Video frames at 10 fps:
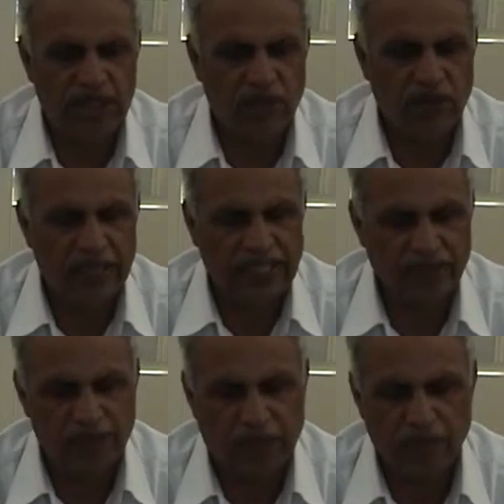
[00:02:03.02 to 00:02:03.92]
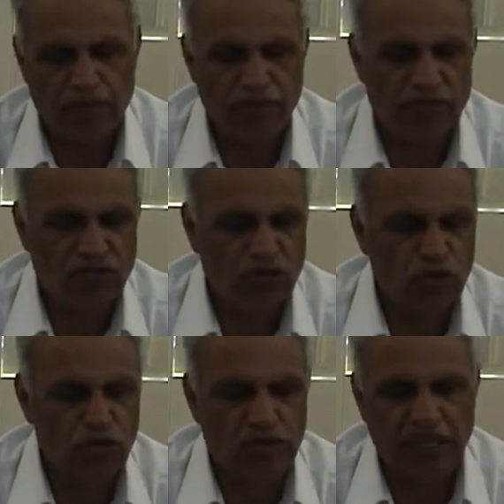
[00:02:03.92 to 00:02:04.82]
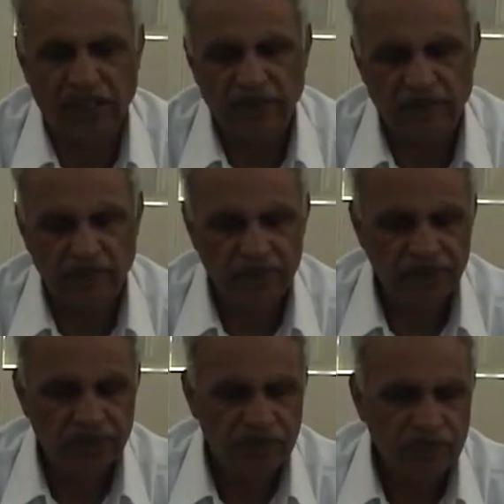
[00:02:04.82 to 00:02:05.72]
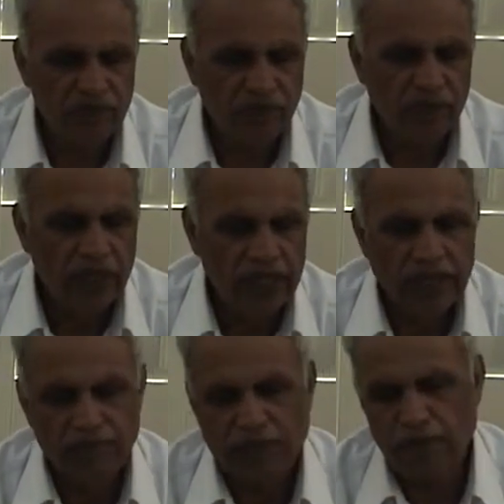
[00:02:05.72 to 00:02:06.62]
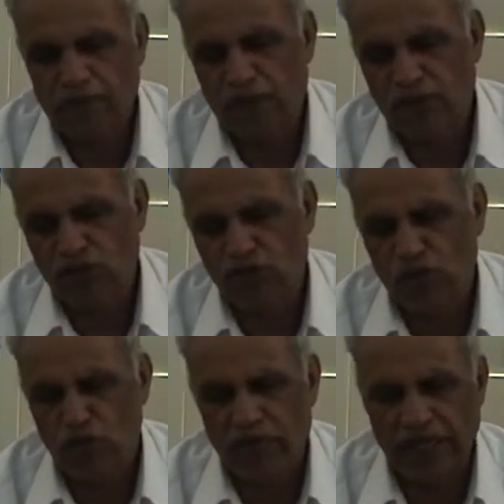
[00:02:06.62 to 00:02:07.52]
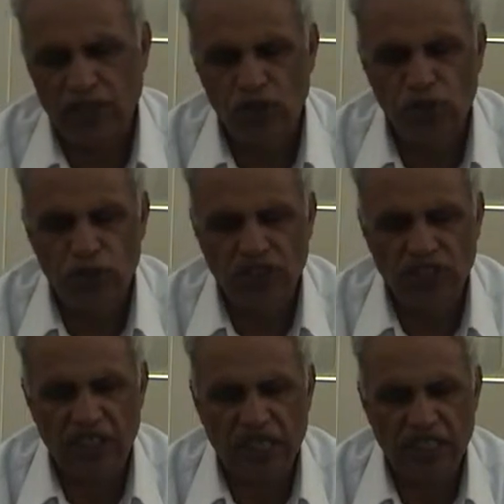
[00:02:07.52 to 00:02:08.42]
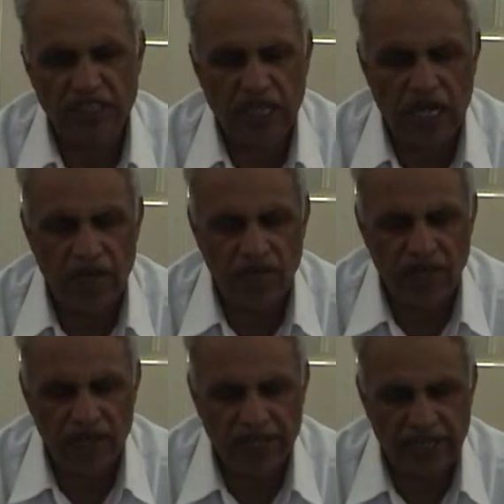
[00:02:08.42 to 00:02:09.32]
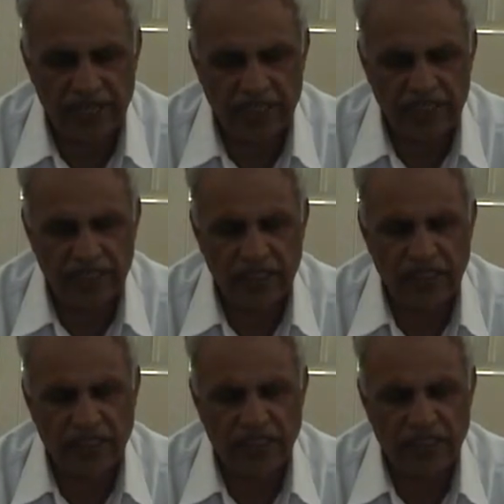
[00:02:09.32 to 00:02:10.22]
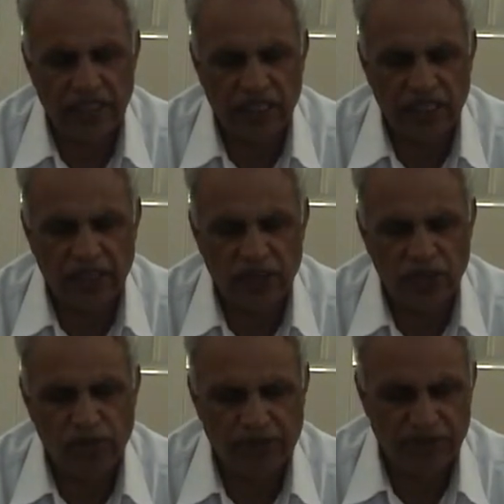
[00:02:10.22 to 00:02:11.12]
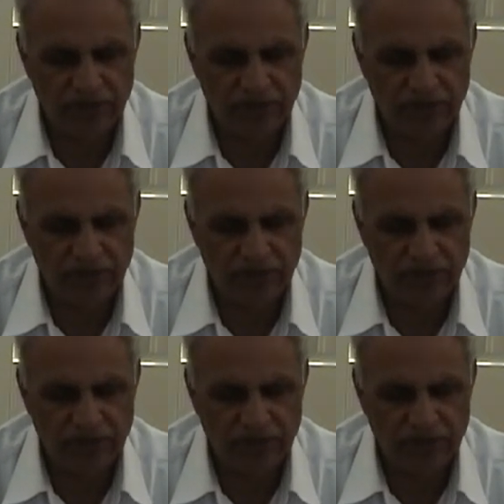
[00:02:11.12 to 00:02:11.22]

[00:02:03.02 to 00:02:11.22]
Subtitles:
called as Parabrahma Swarupa. In Parabrahma Swarupa, you visualize every energy that is there in the universe.